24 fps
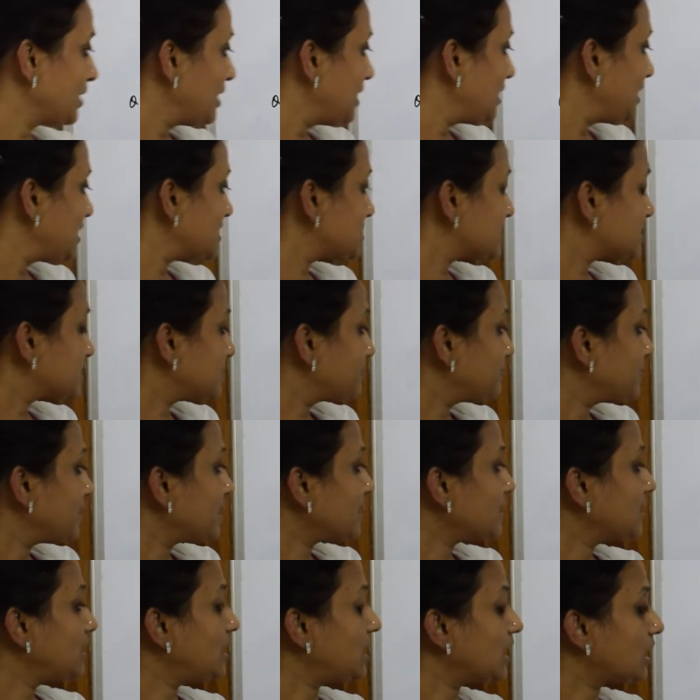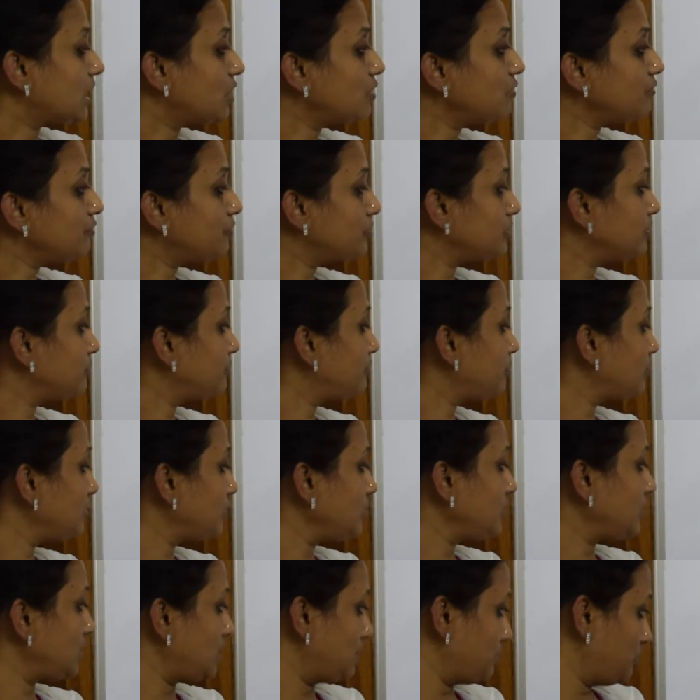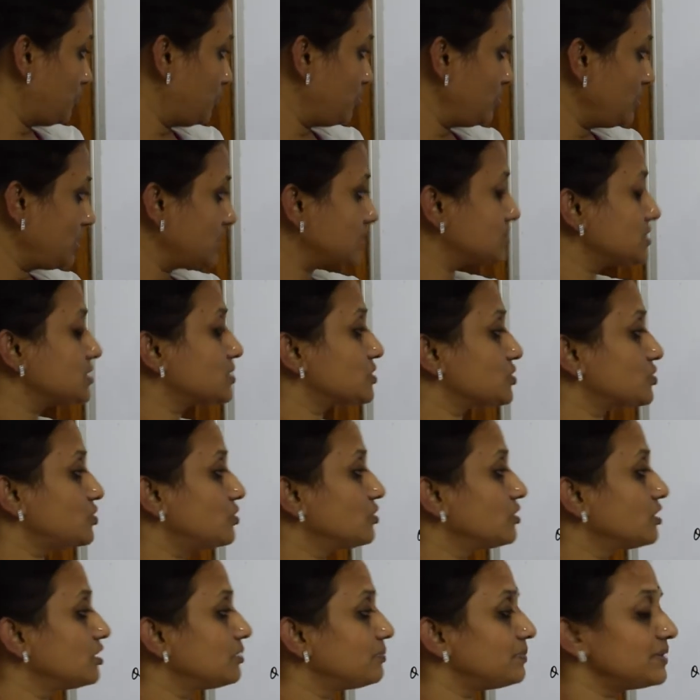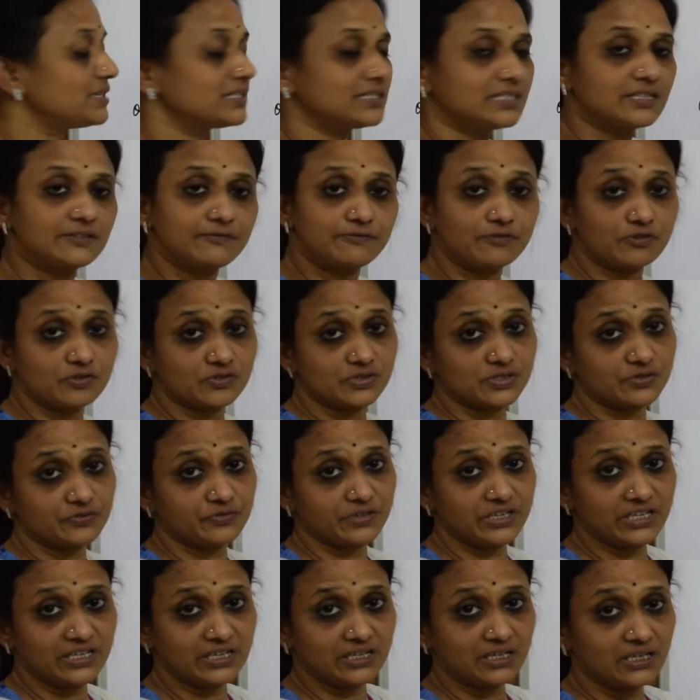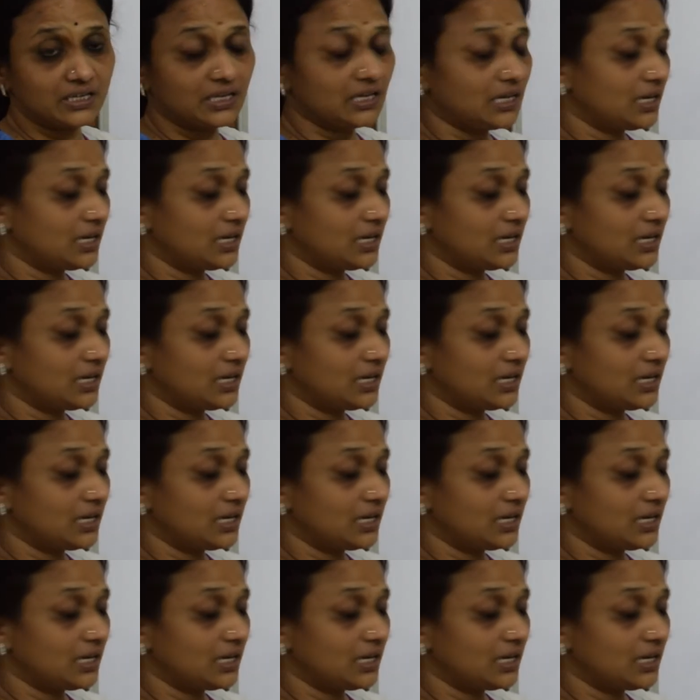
Next come back, account for the following. Ammonia is a stronger base than phosphine.